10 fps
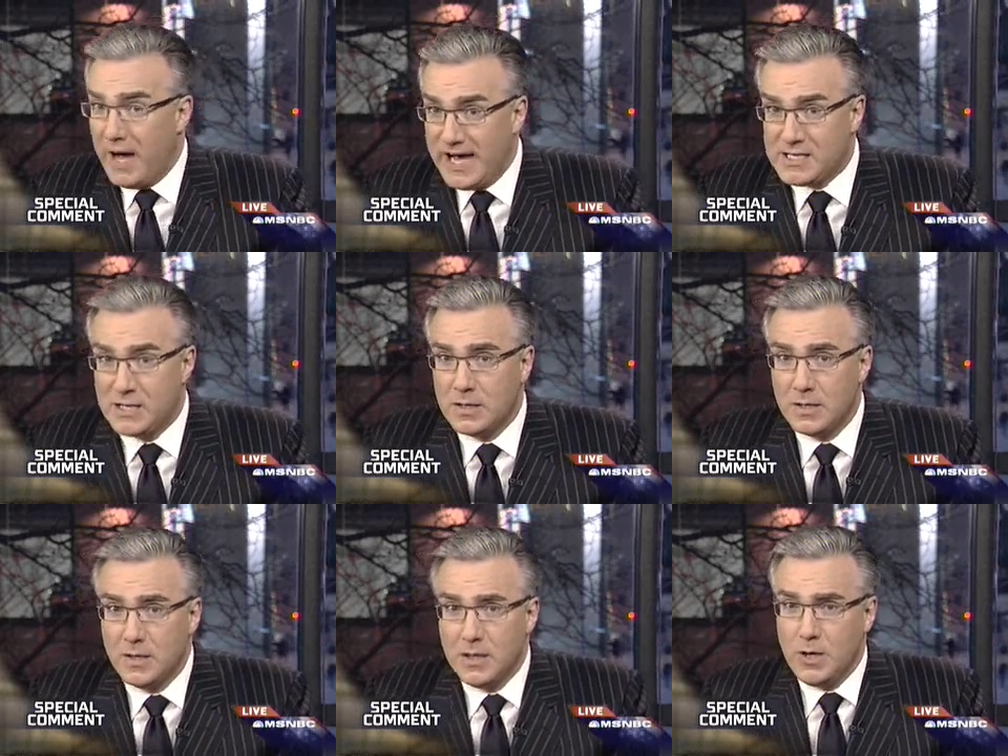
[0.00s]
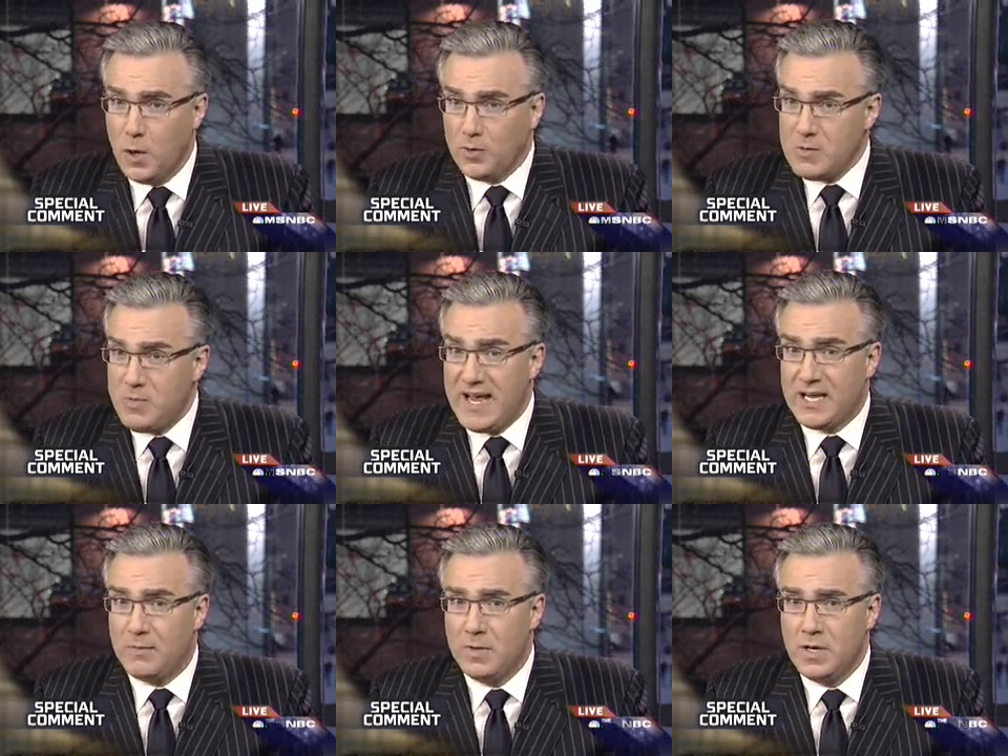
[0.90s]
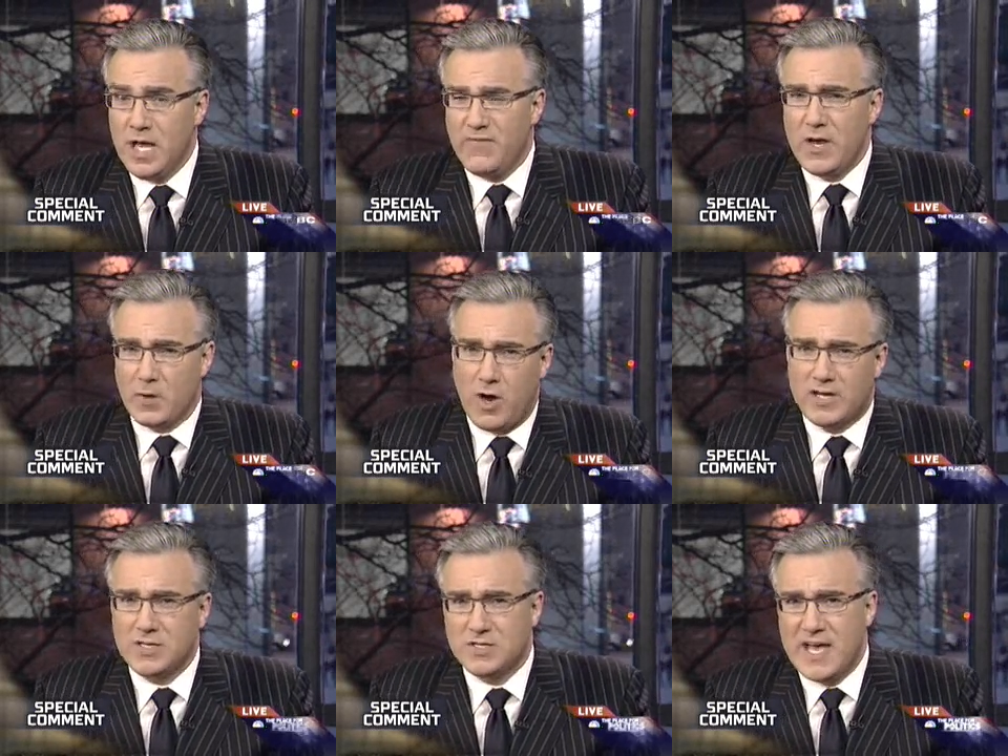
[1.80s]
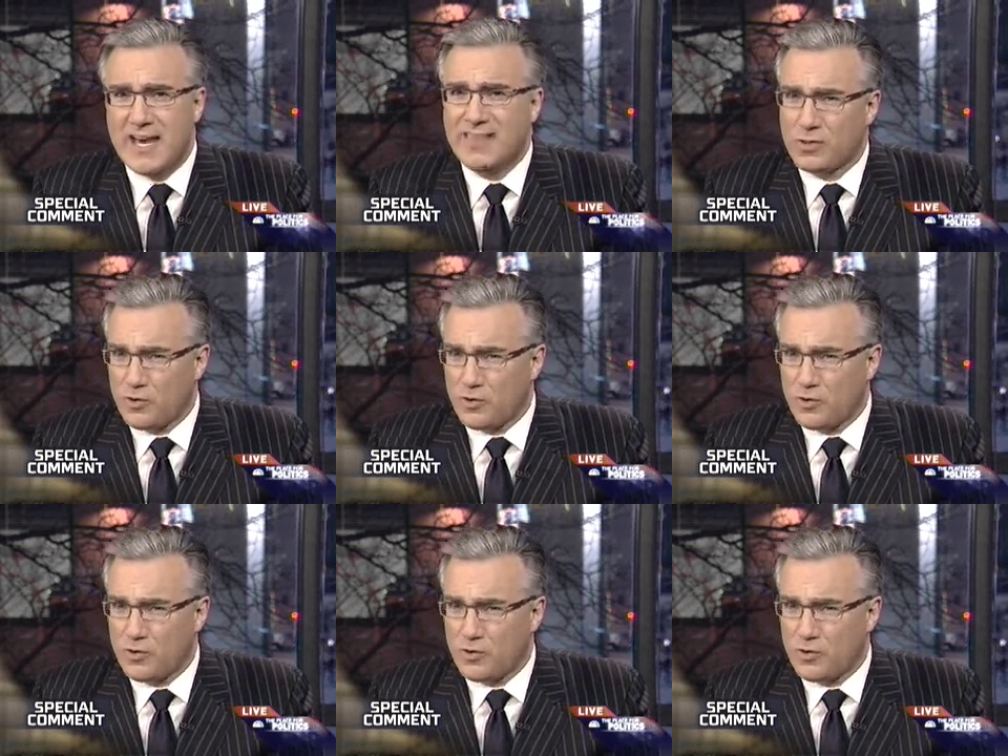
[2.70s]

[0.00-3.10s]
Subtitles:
But you'd only pick him if he crosses that